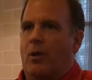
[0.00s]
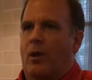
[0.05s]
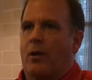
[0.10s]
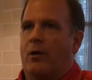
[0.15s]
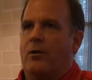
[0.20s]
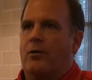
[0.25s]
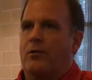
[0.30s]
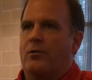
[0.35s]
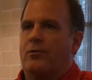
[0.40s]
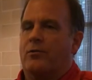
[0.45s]

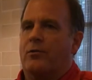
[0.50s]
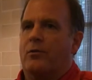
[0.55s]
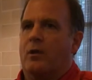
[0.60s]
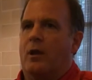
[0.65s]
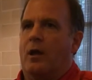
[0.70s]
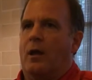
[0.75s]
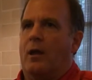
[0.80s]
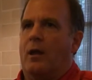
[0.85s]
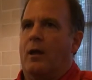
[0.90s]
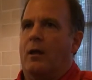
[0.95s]
players,
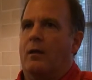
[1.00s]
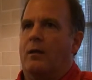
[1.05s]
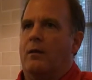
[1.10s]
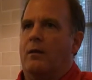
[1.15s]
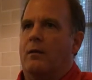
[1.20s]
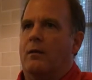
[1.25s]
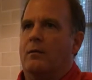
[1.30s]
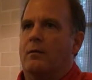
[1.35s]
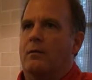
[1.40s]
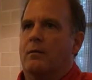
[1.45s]
and
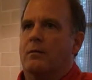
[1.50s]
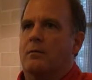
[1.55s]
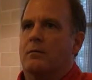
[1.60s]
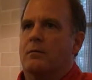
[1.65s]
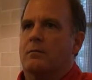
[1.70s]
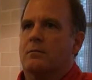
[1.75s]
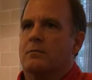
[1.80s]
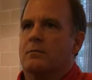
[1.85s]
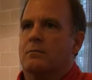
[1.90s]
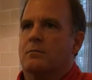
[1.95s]

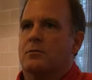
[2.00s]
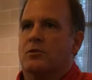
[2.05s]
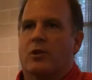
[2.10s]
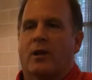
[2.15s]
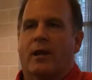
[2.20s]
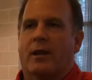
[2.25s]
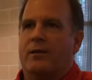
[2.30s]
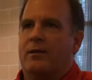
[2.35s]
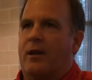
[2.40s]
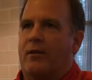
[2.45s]

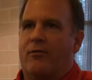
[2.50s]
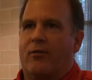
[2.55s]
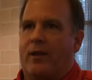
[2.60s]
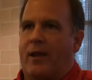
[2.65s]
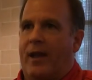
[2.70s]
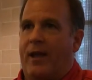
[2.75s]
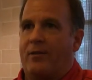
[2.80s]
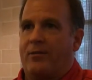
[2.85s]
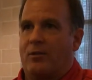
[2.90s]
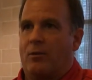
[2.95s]
Junayd
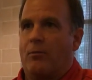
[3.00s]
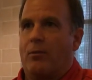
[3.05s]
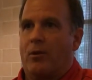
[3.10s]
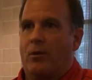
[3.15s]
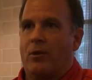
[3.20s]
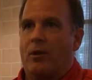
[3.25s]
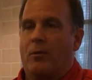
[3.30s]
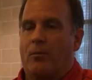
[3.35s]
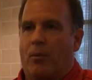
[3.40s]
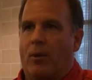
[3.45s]
definitely has the
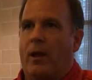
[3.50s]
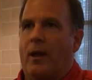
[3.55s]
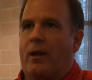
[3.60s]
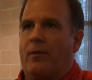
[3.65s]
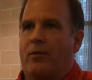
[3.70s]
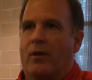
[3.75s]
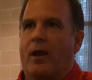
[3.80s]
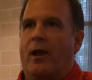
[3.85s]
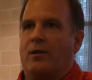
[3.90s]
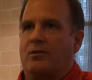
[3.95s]
ability to play
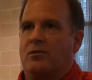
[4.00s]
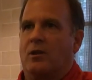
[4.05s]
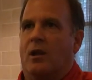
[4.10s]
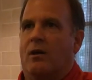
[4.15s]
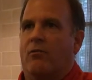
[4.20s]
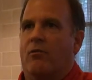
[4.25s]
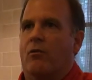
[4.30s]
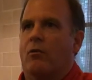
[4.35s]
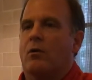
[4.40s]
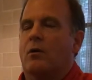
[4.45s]
at the next
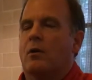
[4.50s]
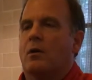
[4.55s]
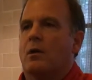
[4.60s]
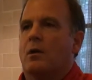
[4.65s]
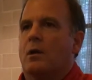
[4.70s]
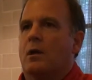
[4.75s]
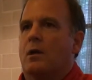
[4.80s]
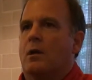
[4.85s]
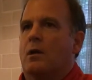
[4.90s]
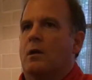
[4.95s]
level.
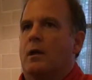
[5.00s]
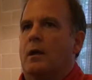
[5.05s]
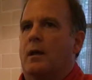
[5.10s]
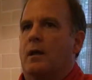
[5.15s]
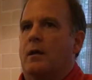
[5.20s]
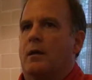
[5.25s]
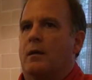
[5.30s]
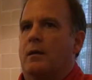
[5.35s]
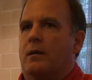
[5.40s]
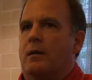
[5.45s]

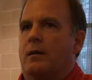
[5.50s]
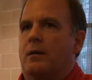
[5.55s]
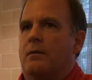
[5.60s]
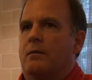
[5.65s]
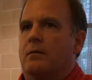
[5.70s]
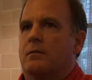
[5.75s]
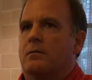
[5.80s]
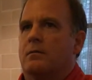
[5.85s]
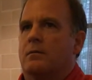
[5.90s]
He,